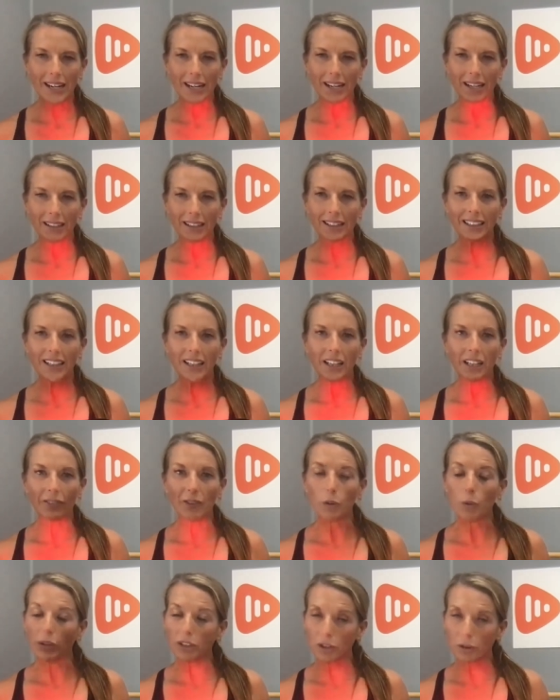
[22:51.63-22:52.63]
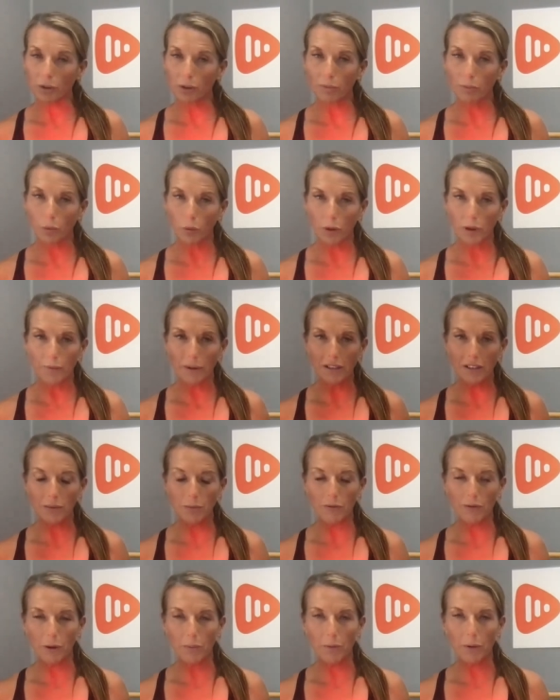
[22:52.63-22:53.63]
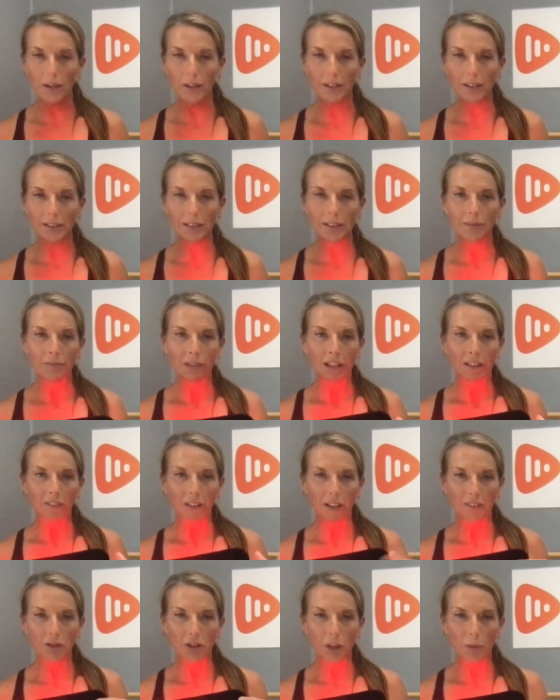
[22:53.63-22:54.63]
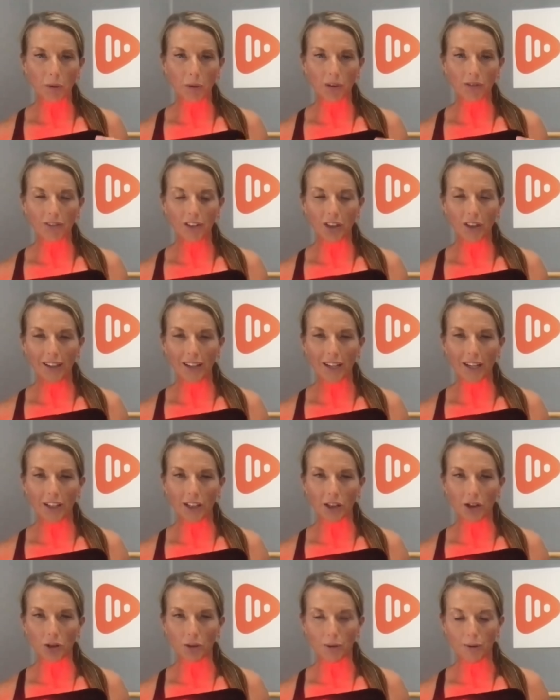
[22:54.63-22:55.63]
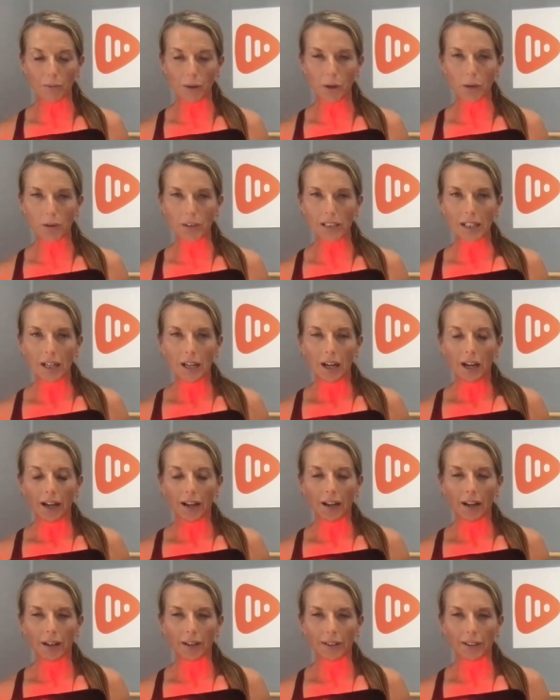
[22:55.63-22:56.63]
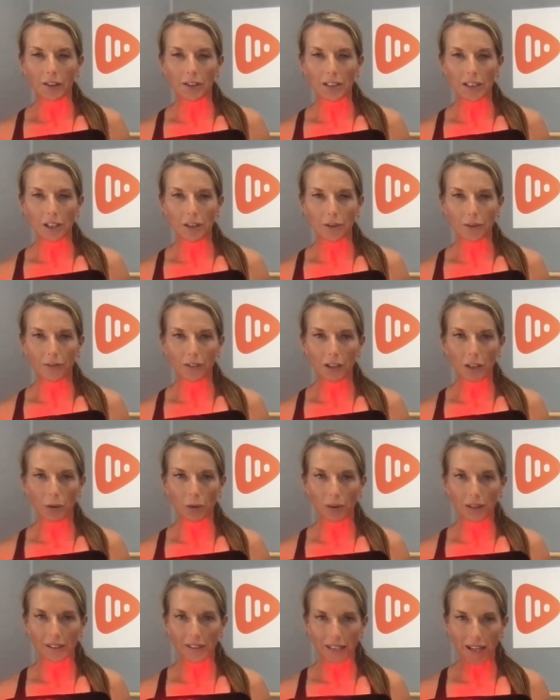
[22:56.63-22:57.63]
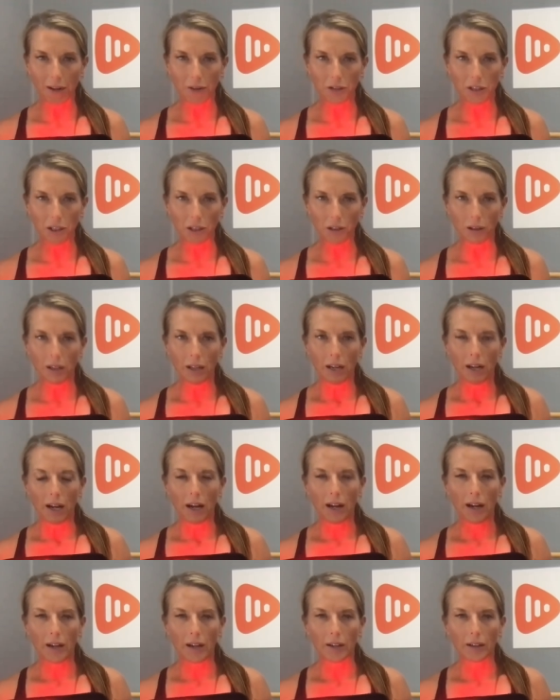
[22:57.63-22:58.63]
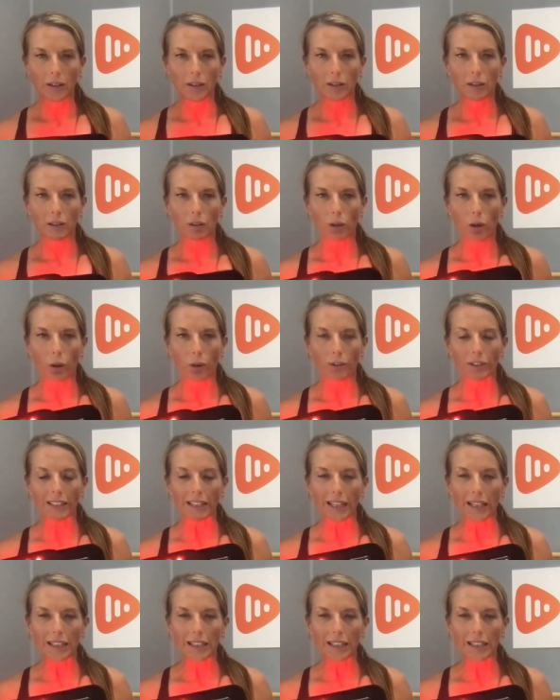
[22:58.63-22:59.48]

And again, if you want to learn more about some of our products, if you have trouble with figuring out how to use your remote, there's another video that's out there called the